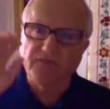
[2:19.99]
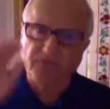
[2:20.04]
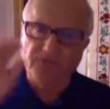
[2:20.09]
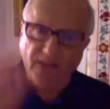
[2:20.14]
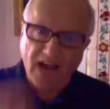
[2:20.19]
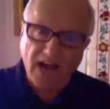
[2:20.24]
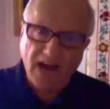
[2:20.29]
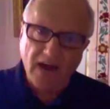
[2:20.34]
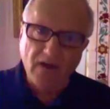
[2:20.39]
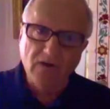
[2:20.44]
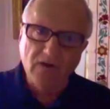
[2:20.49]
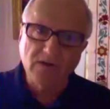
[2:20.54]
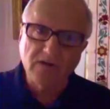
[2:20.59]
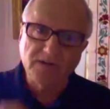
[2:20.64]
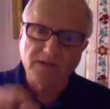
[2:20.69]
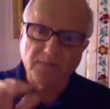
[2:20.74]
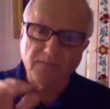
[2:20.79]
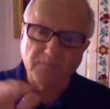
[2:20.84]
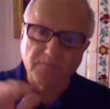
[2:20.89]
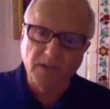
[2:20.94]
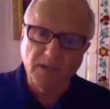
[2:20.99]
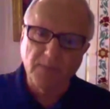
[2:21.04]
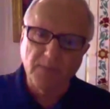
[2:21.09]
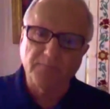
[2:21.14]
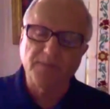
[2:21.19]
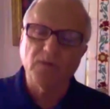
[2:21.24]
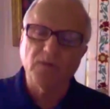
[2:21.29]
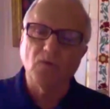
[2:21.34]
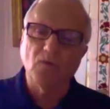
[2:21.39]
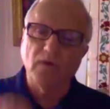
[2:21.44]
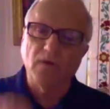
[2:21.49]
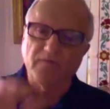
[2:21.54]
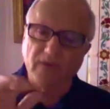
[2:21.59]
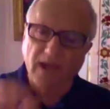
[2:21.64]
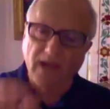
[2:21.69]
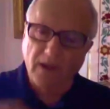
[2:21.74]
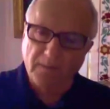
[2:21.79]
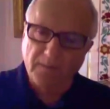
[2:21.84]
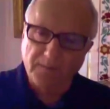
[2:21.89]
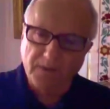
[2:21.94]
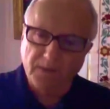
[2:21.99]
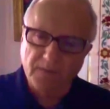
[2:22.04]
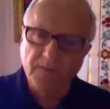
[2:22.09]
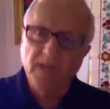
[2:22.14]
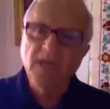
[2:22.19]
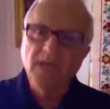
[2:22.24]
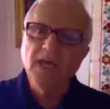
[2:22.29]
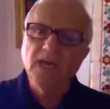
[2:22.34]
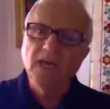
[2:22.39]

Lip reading: fires the people who have helped him.